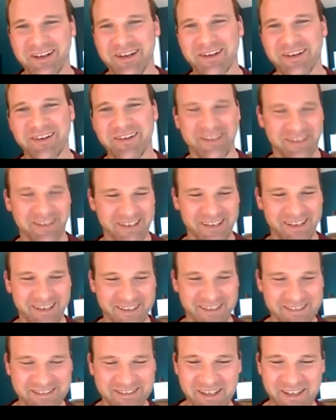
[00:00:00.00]
ago,
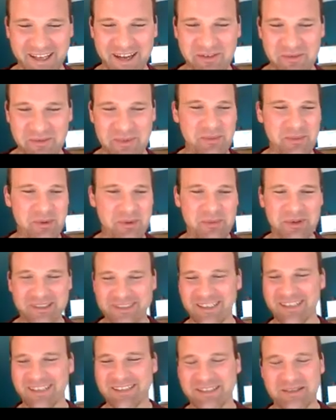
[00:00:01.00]
so I can't remember
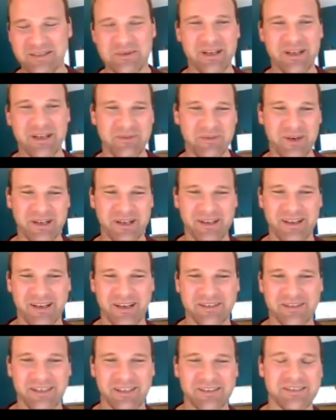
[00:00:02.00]
precisely what
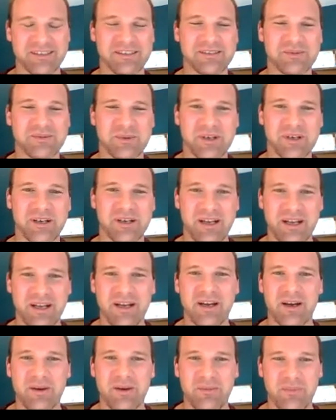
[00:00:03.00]
their densities were,
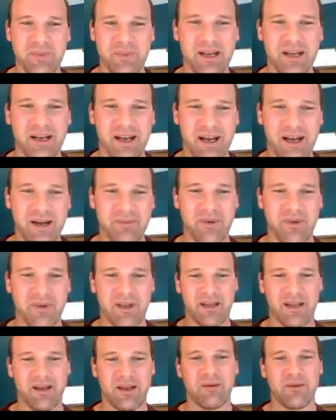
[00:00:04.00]
but
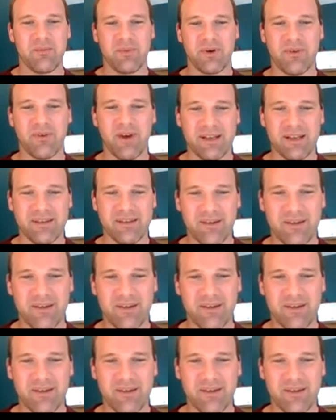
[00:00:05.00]
right.